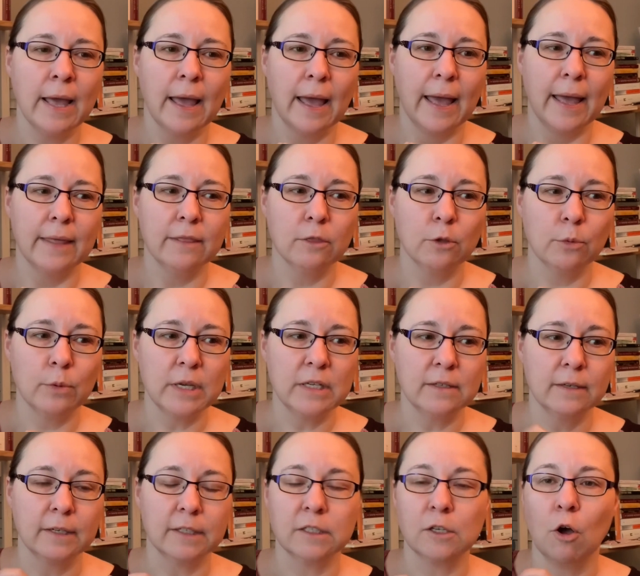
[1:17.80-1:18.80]
And the
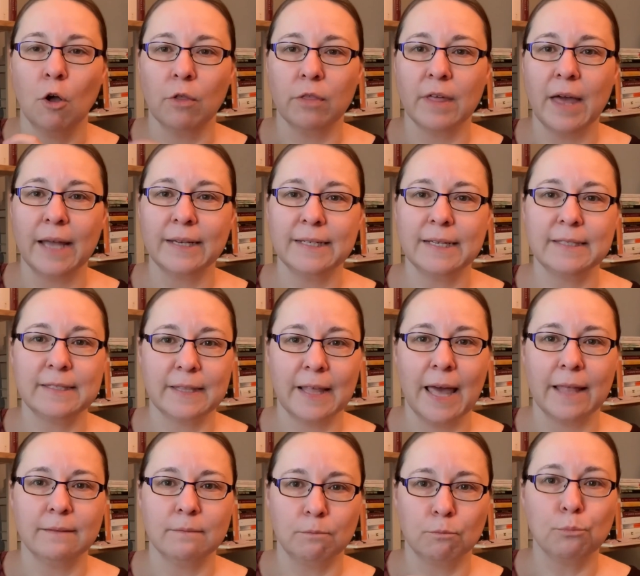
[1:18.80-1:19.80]
reason it's called that is
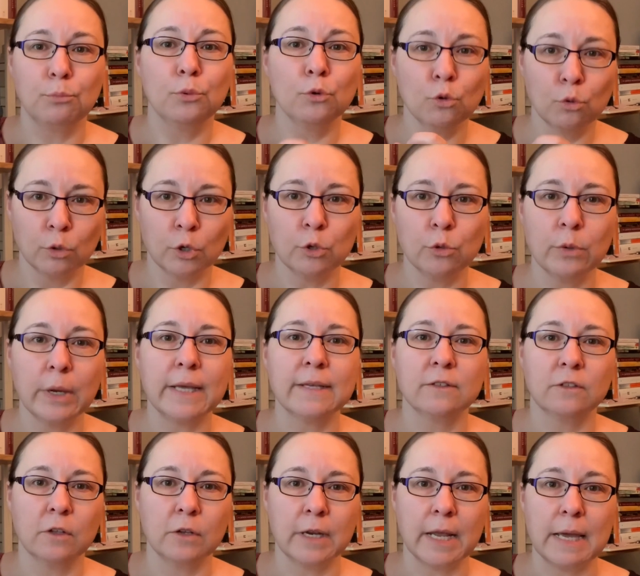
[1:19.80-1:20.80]
that Buru is
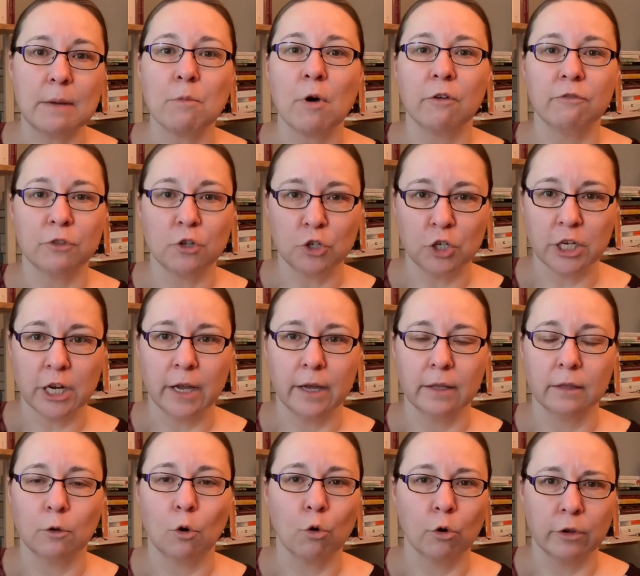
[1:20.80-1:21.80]
the name of the
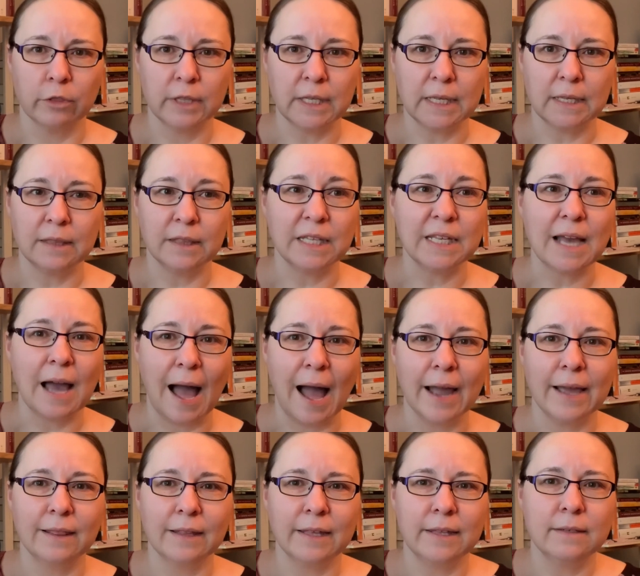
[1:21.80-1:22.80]
jail or the
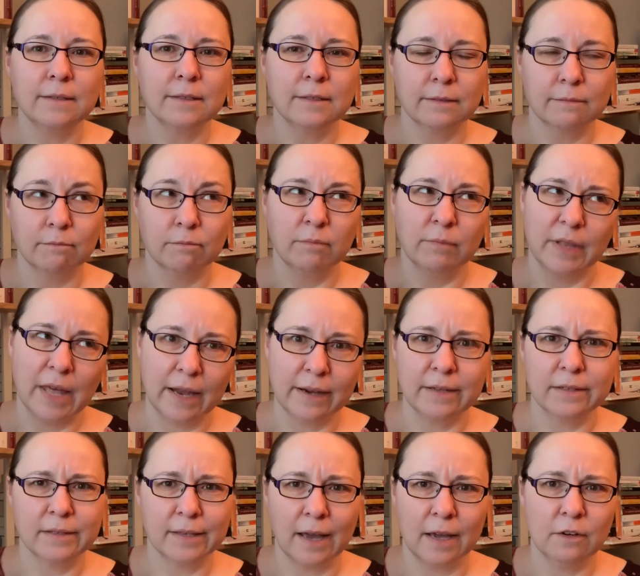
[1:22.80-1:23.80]
island that
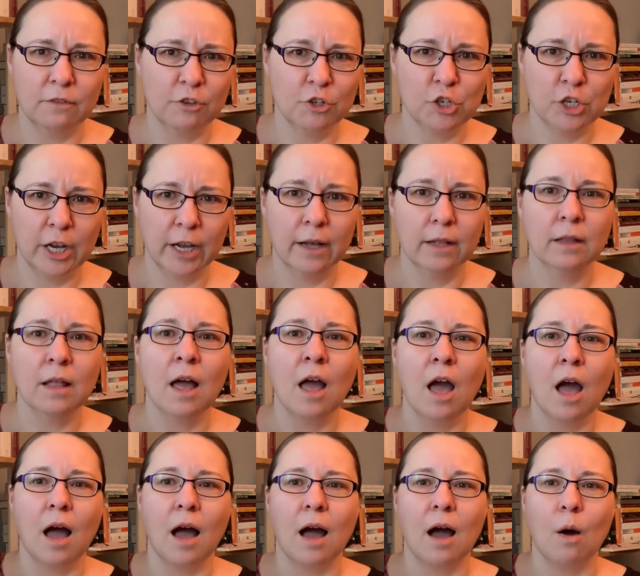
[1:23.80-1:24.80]
is kind of a jail
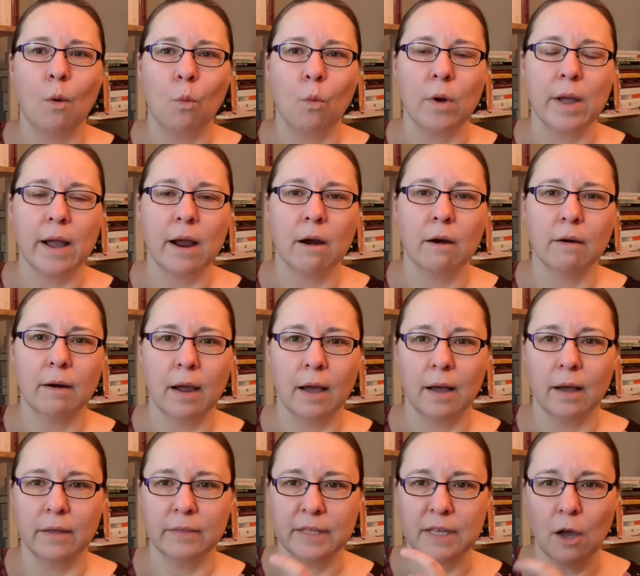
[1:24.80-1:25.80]
where
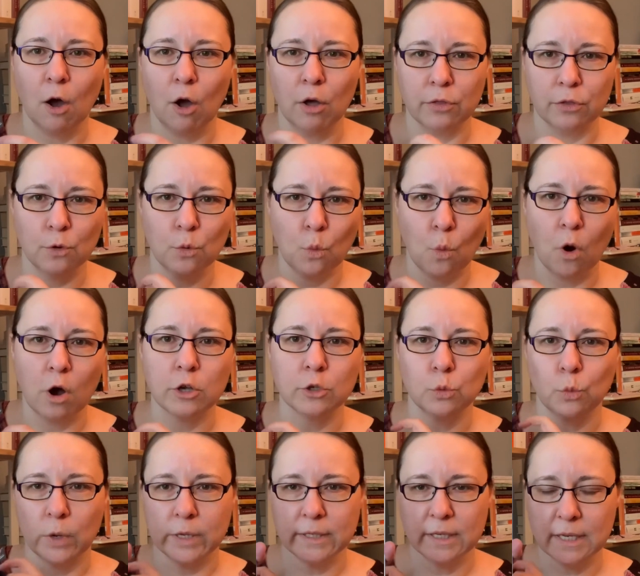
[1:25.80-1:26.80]
the author
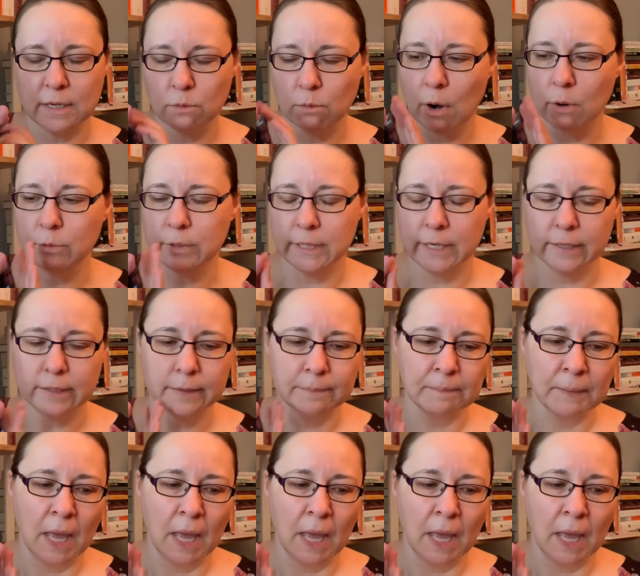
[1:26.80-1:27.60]
was when he wrote it.